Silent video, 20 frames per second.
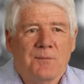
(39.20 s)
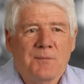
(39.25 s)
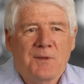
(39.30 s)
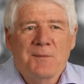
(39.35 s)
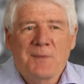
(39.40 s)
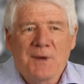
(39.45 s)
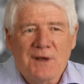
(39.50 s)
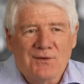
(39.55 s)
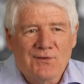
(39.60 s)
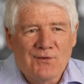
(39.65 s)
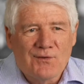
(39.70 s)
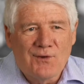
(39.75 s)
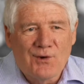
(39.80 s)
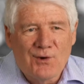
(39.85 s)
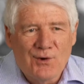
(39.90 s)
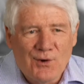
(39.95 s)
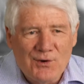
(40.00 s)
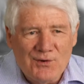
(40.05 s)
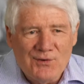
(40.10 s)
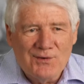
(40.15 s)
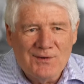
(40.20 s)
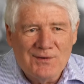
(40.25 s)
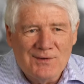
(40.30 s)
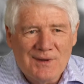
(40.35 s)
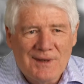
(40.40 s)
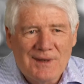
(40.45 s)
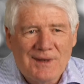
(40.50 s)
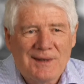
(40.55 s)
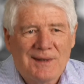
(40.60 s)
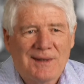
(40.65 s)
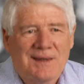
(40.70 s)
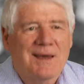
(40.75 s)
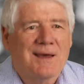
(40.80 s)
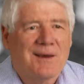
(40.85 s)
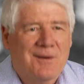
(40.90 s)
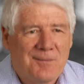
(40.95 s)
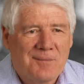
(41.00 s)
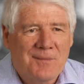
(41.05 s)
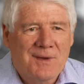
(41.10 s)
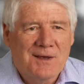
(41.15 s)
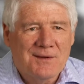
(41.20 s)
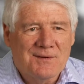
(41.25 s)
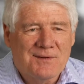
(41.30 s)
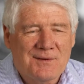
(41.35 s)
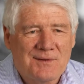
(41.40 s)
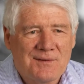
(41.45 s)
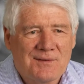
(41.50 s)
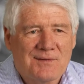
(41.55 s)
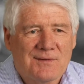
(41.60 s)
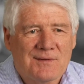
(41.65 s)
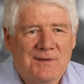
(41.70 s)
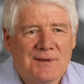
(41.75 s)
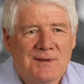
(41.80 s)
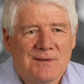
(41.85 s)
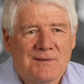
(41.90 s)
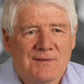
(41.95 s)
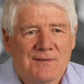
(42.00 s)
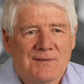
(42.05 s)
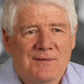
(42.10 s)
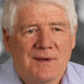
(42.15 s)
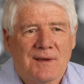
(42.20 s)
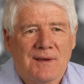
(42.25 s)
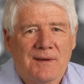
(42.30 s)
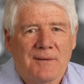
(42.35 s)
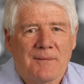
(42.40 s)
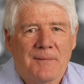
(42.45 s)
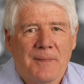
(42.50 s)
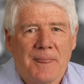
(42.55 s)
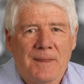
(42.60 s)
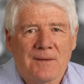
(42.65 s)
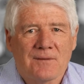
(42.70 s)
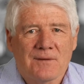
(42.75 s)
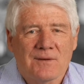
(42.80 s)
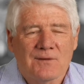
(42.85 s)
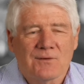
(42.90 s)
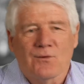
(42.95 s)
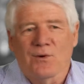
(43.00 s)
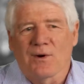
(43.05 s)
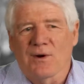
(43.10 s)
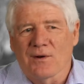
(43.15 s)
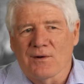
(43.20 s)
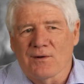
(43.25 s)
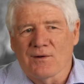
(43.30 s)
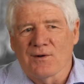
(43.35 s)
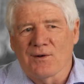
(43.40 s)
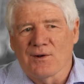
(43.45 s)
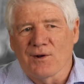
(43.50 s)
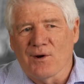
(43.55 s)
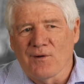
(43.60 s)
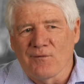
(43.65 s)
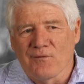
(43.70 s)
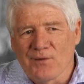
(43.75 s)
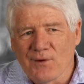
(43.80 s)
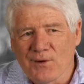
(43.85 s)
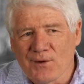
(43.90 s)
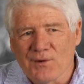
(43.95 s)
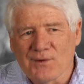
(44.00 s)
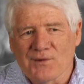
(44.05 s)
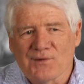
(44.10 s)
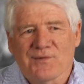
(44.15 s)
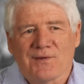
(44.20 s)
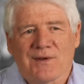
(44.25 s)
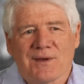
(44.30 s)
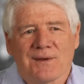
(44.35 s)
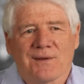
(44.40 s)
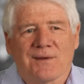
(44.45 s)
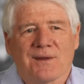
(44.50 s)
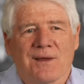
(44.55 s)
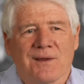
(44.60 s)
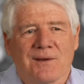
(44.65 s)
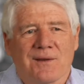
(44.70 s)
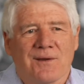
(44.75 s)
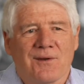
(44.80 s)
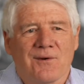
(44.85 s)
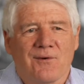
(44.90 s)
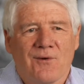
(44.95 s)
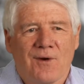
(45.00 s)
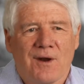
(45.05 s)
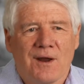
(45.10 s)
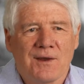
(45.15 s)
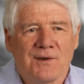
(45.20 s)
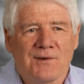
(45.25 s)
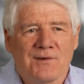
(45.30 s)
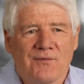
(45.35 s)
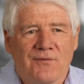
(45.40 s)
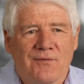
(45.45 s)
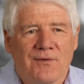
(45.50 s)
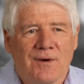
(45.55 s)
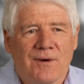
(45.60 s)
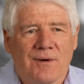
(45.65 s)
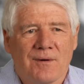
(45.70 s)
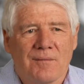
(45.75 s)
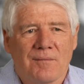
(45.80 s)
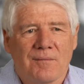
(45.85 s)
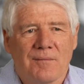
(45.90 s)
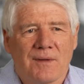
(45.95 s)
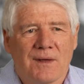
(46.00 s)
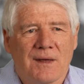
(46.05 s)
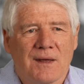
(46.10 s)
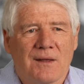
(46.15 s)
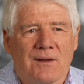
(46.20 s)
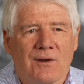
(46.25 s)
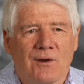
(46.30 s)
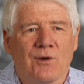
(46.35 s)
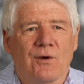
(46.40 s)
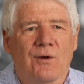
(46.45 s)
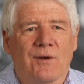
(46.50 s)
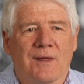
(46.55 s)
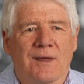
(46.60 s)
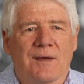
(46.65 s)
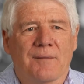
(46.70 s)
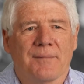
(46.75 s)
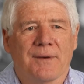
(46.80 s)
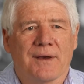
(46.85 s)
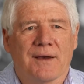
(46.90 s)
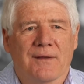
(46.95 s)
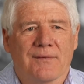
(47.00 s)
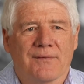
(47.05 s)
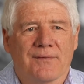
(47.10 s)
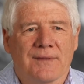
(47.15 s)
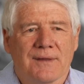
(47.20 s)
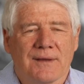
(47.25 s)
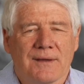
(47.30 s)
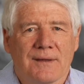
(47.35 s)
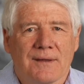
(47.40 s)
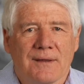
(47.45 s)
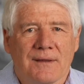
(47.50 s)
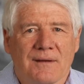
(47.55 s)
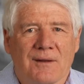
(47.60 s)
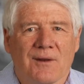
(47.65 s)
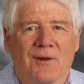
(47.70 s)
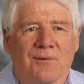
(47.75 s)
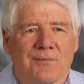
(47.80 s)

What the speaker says: The mix of courses in our masters is quite diverse. It can range from learning about the